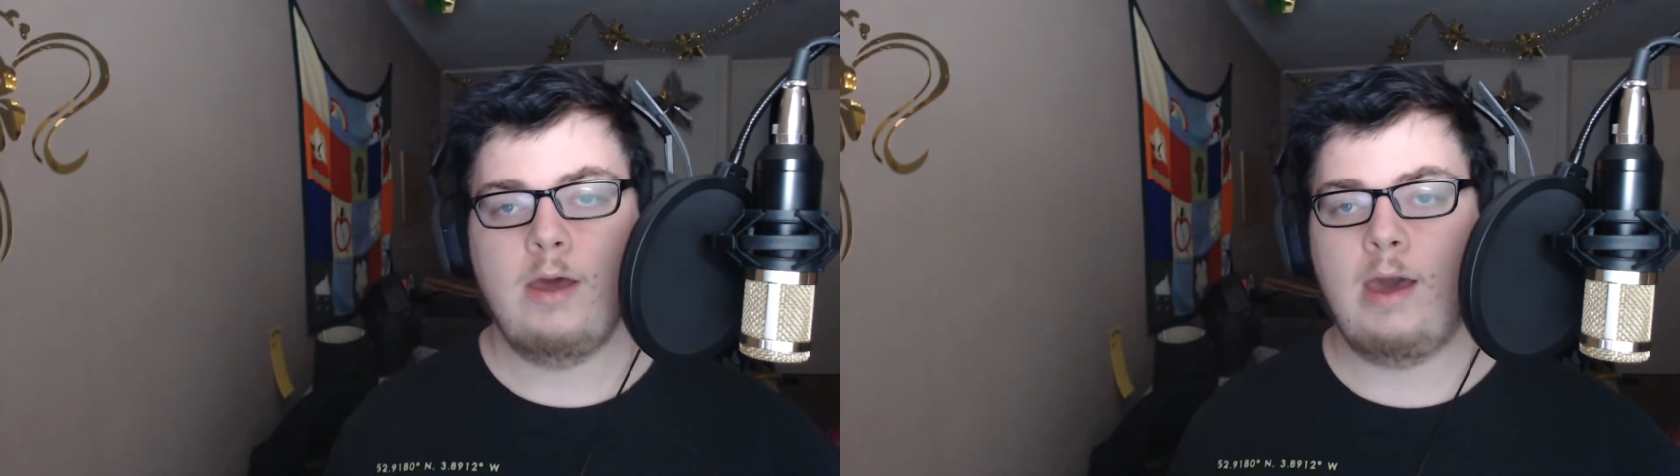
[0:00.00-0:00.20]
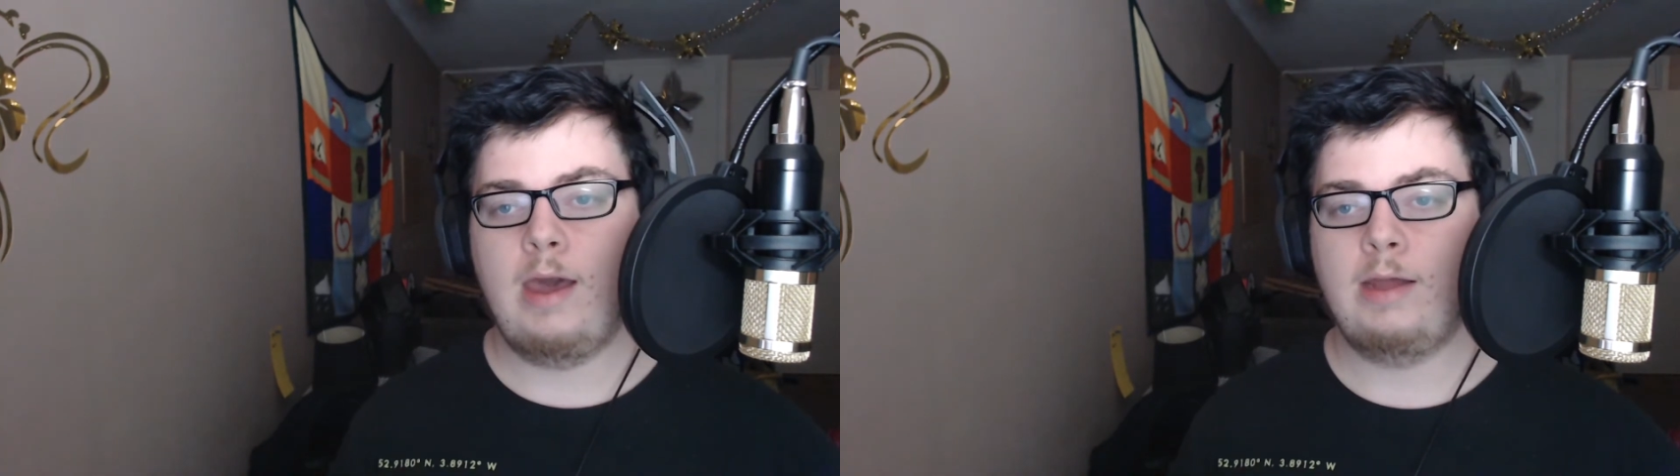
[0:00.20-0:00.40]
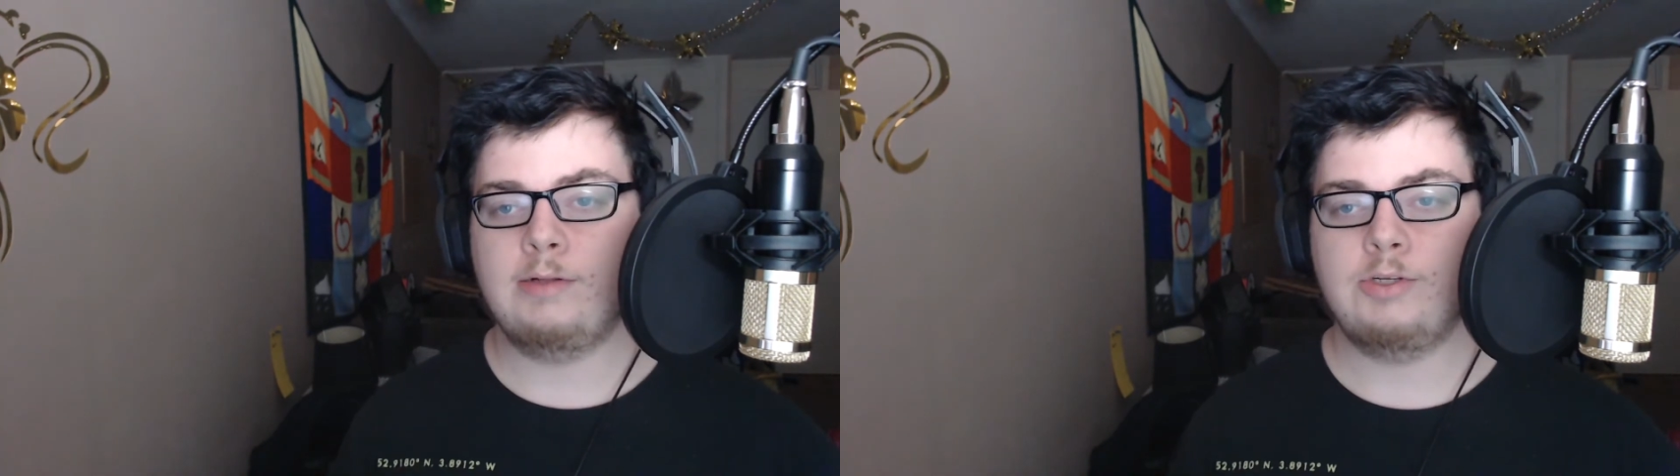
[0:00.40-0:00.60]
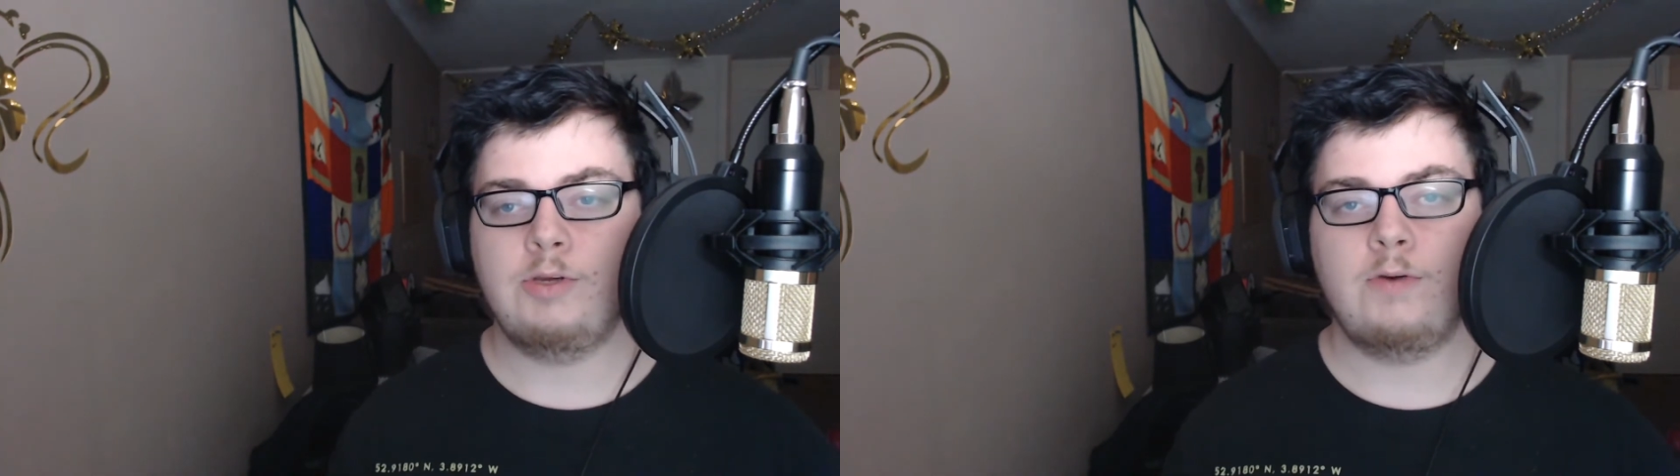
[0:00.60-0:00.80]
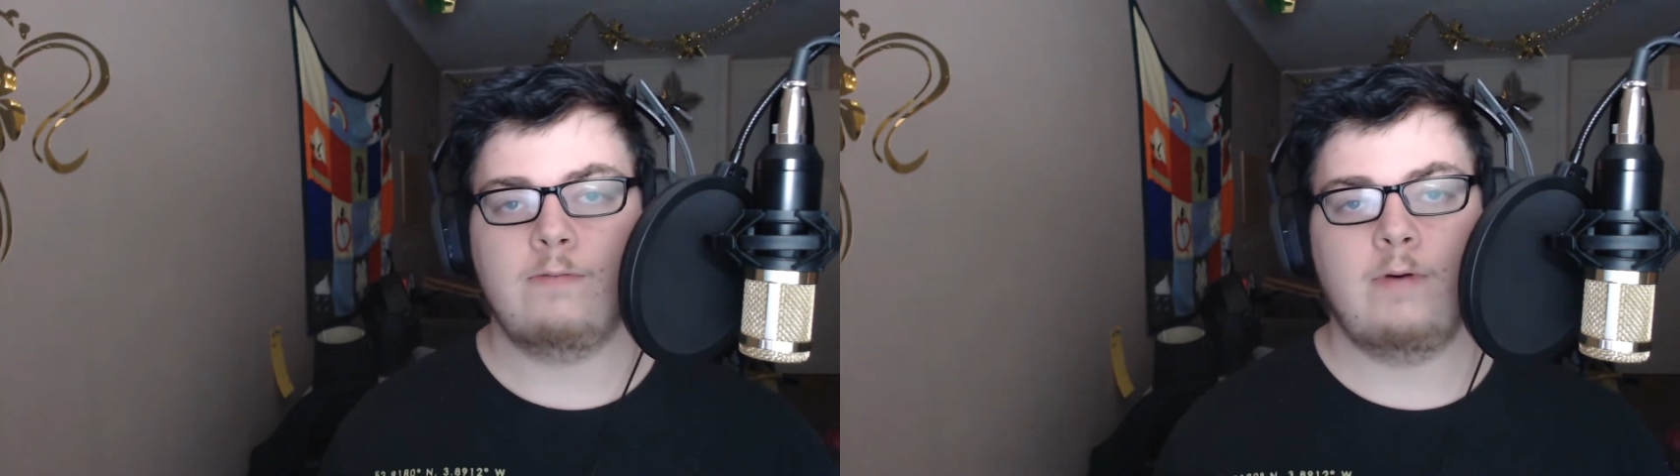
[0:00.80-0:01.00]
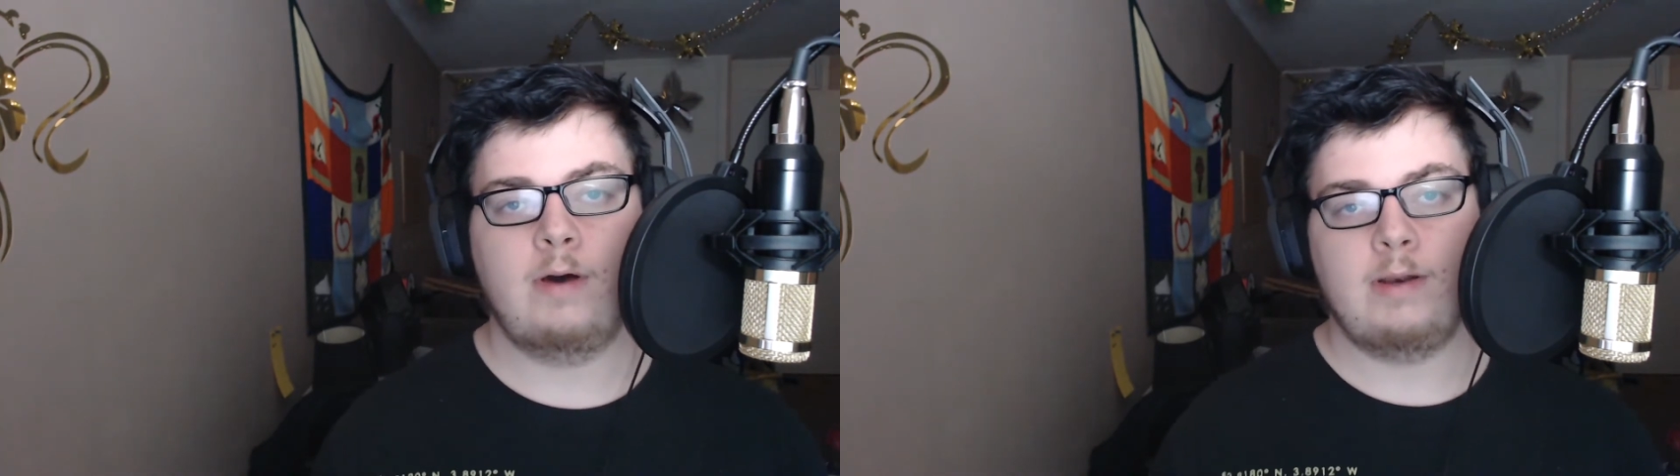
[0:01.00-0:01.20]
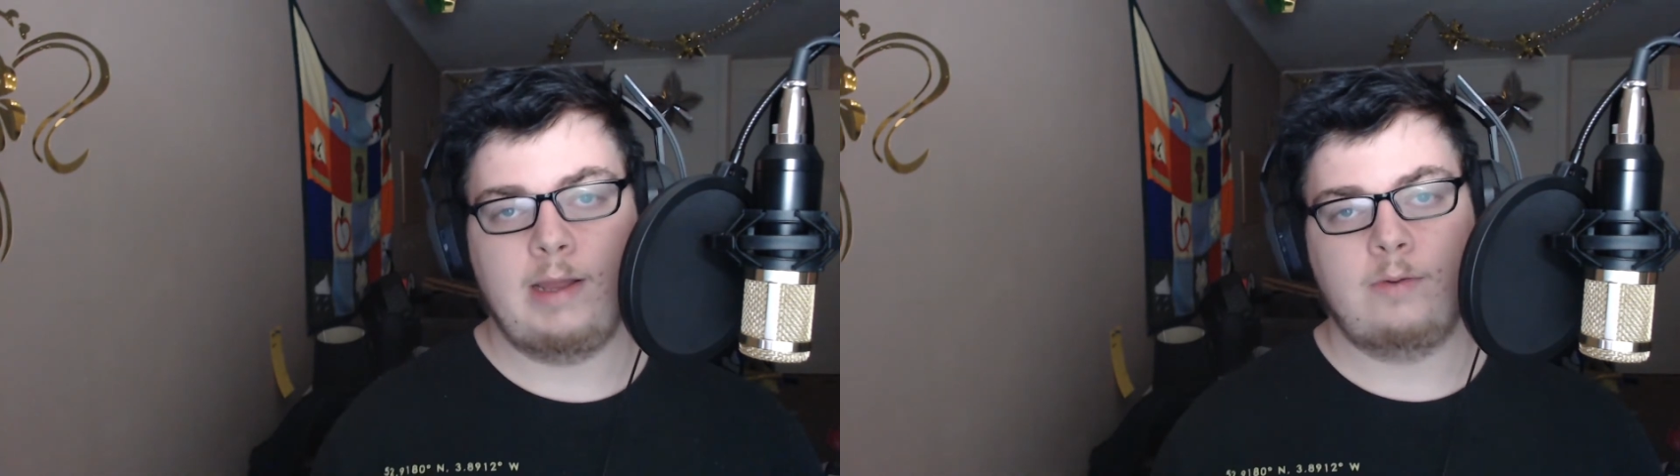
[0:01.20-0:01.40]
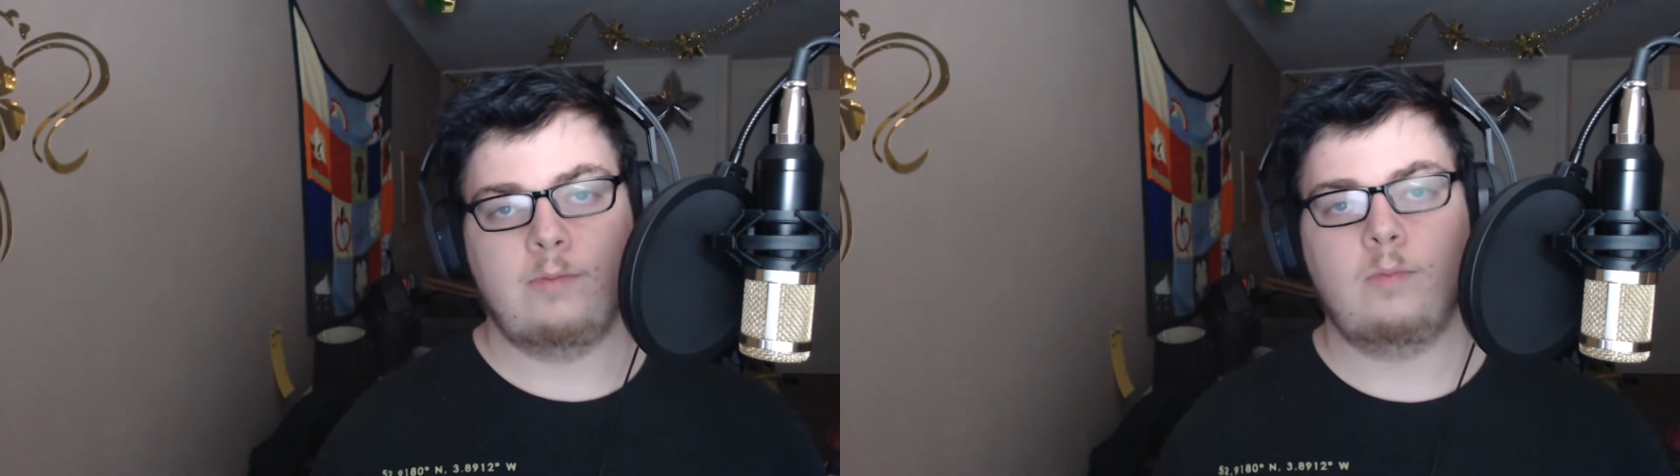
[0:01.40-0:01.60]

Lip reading: and you can find out